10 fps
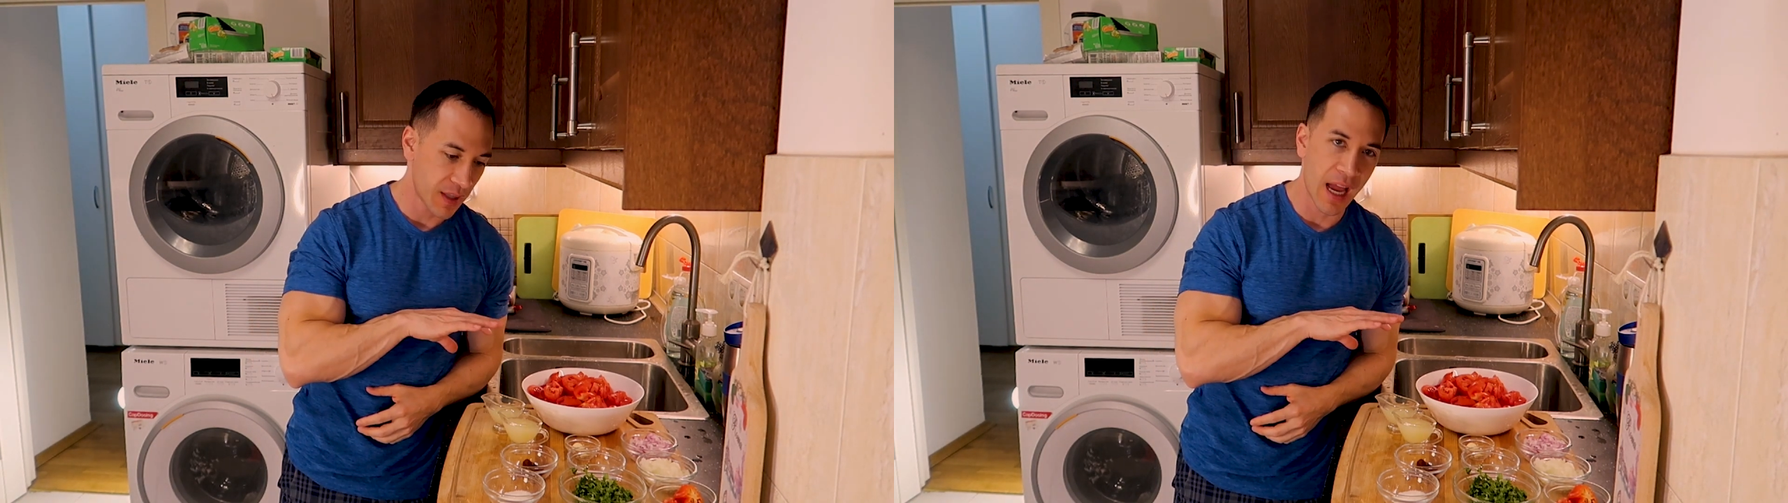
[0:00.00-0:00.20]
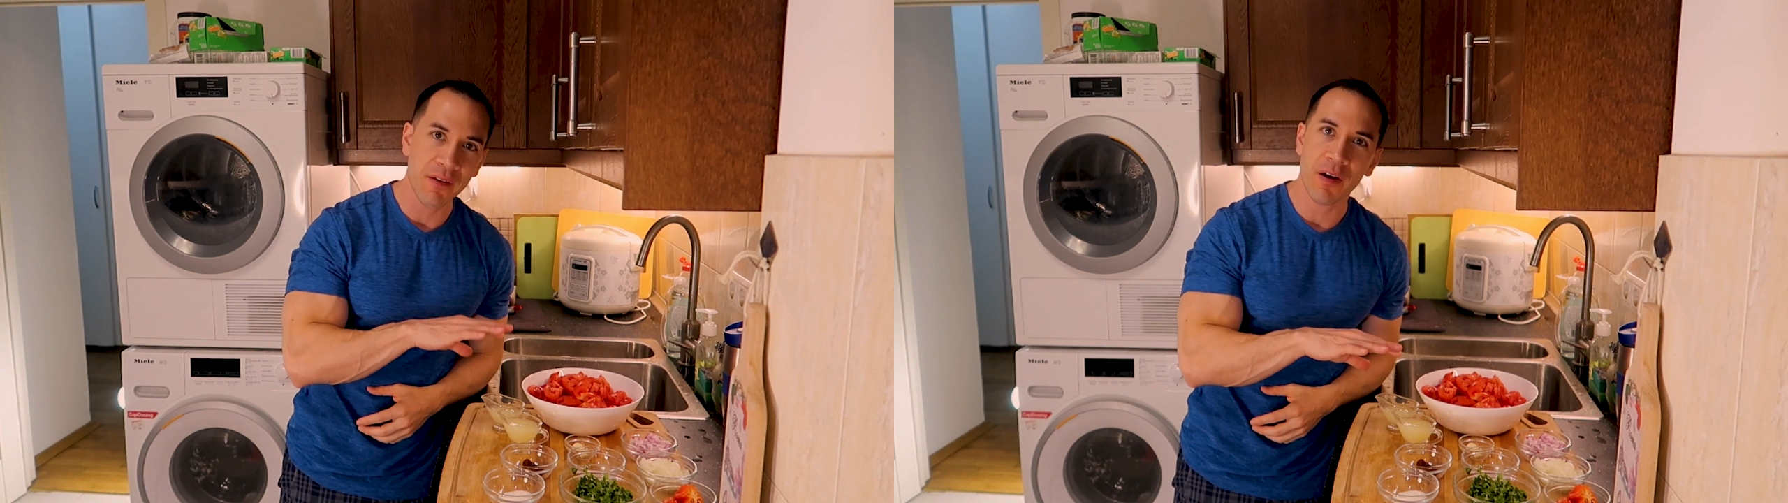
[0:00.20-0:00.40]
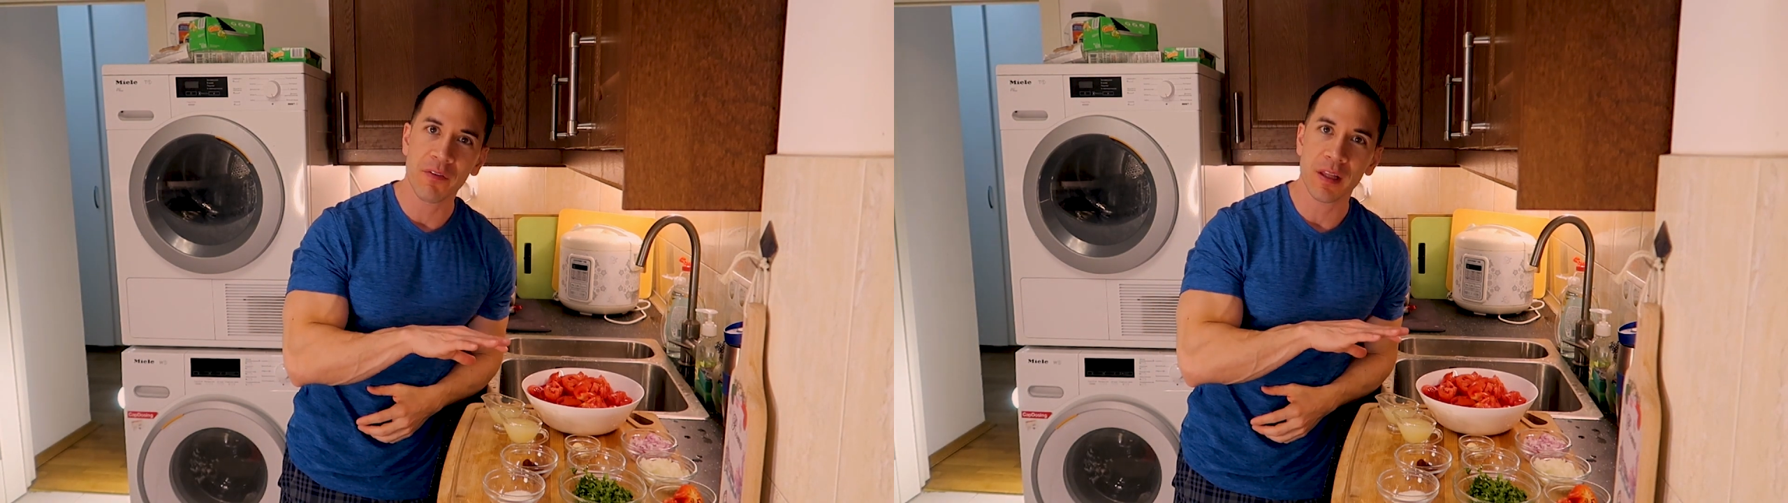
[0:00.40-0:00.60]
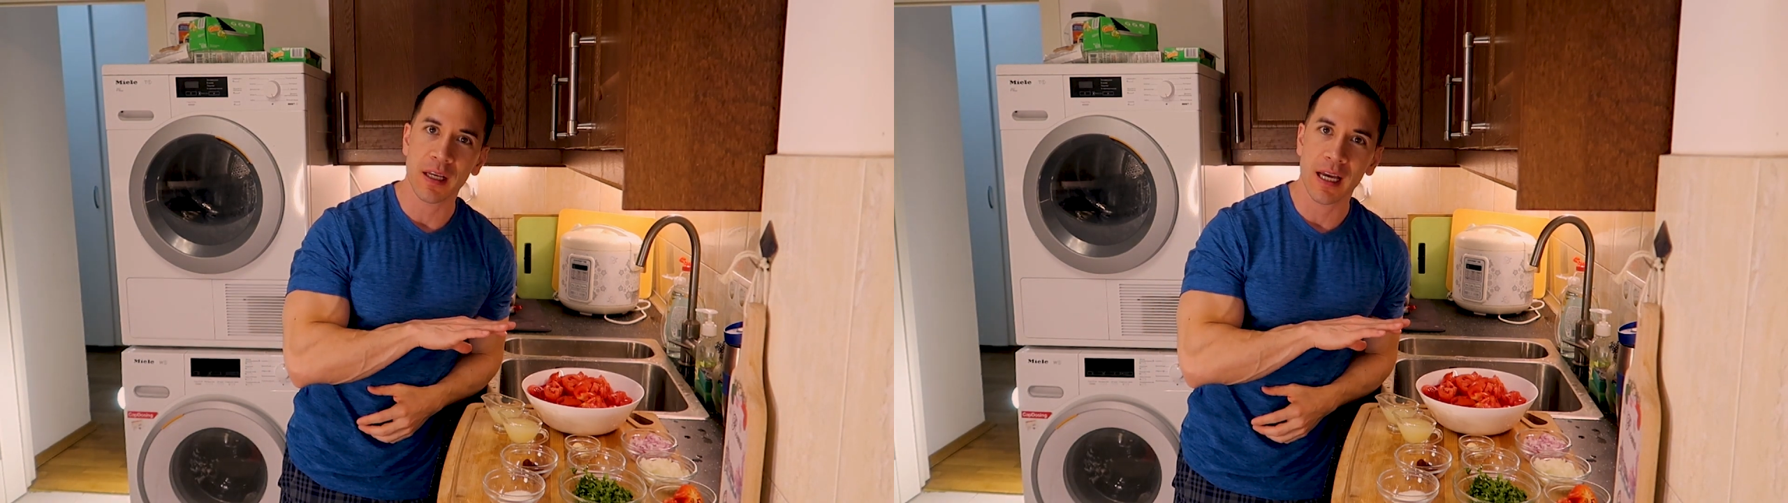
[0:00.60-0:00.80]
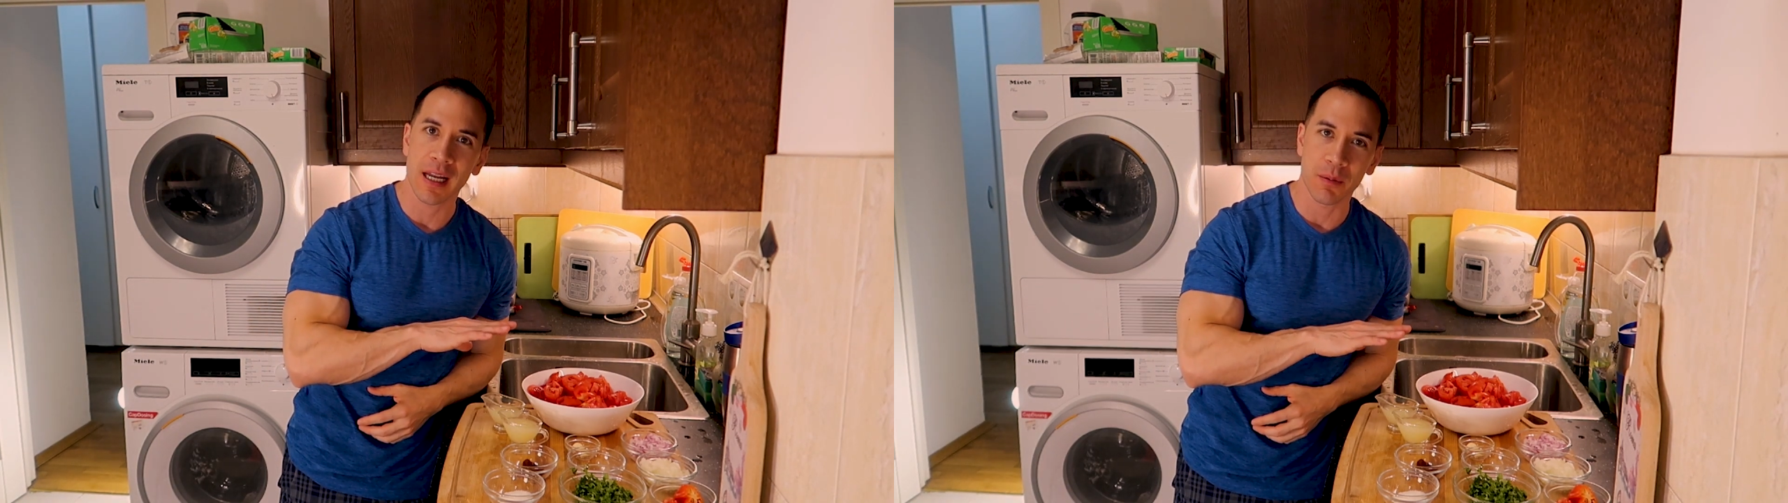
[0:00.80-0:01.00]
have
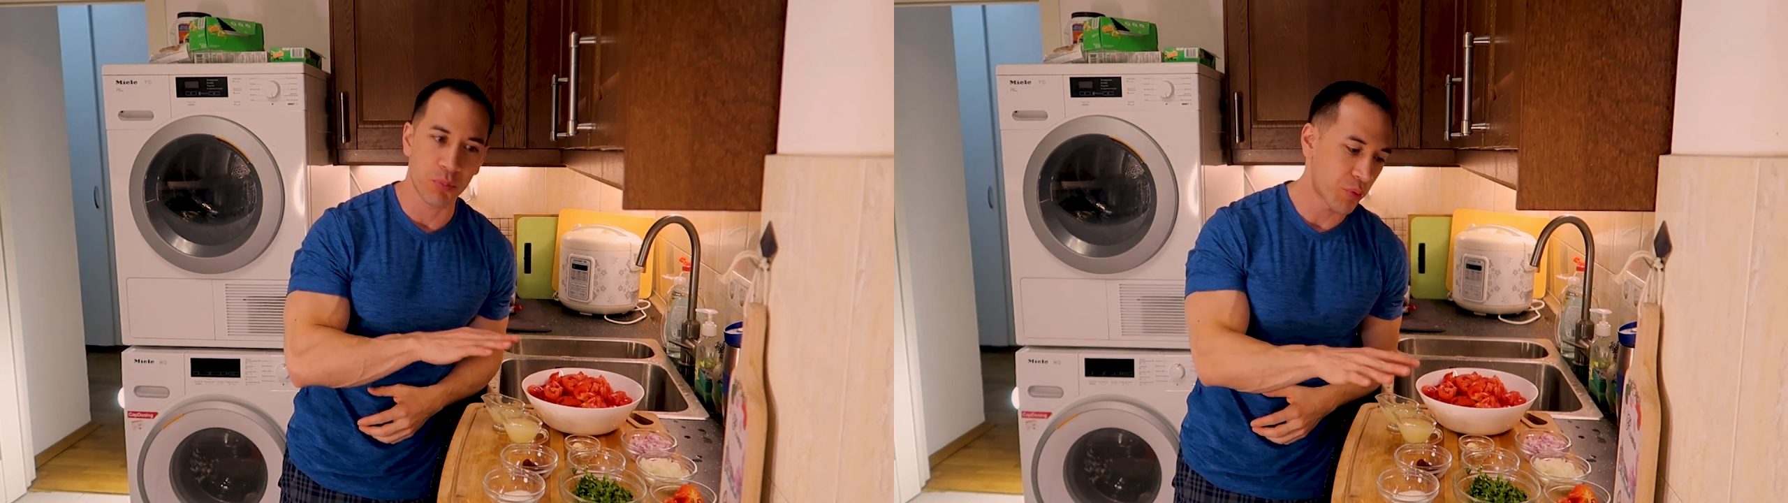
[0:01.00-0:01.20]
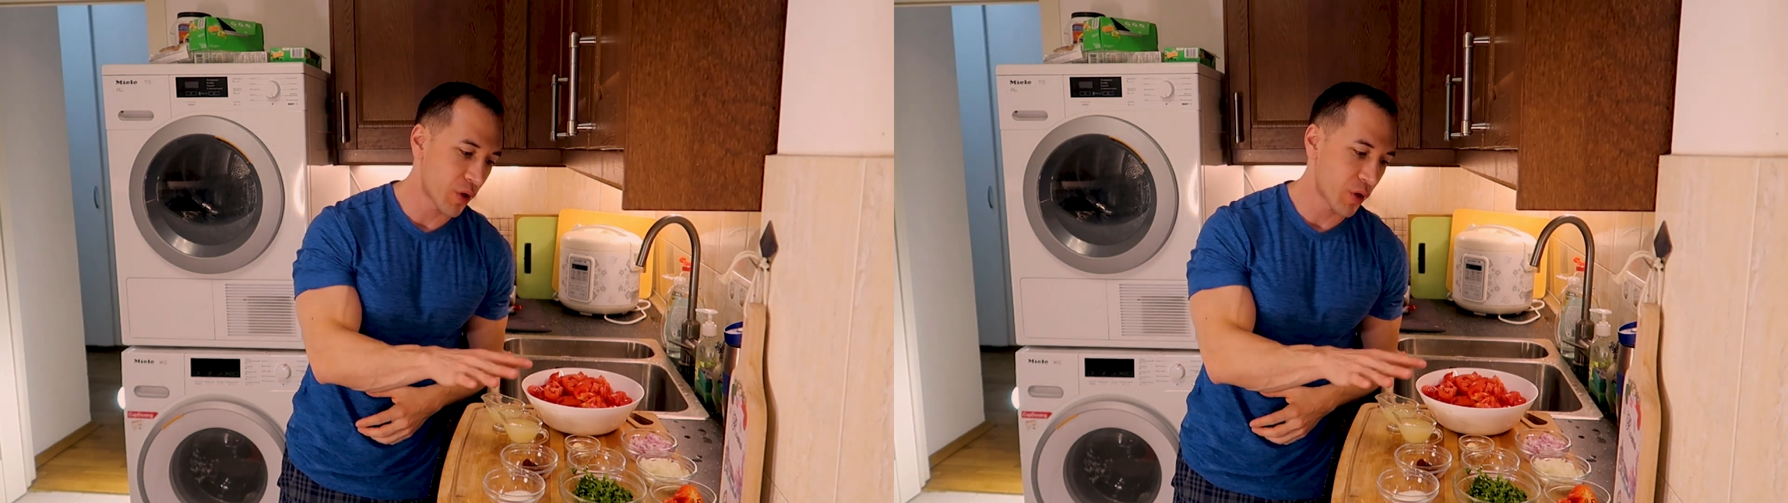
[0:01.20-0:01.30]
everything kind of